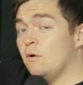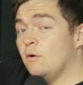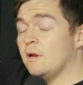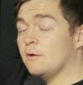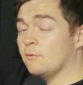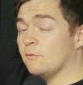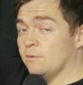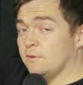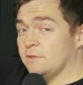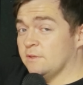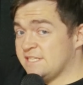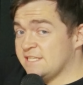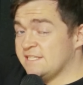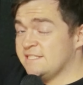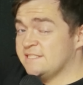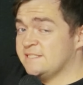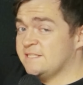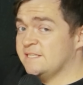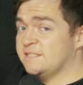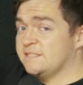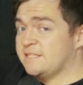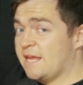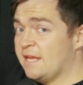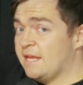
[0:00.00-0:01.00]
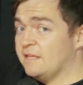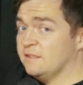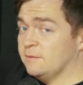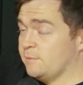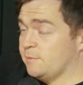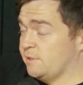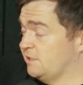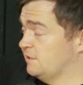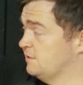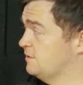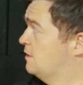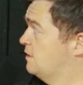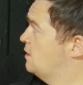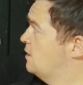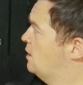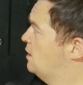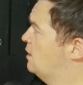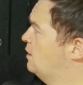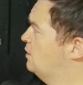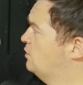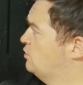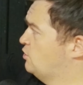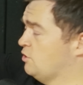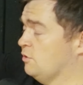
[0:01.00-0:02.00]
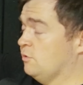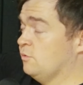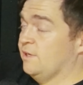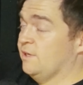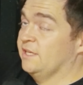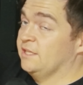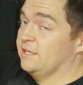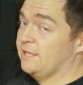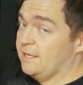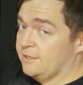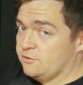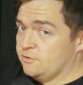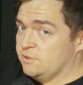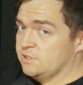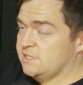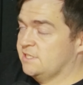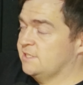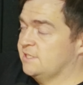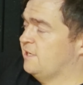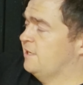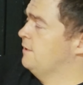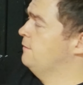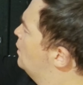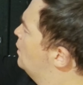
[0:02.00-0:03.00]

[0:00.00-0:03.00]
resistant element to electricity,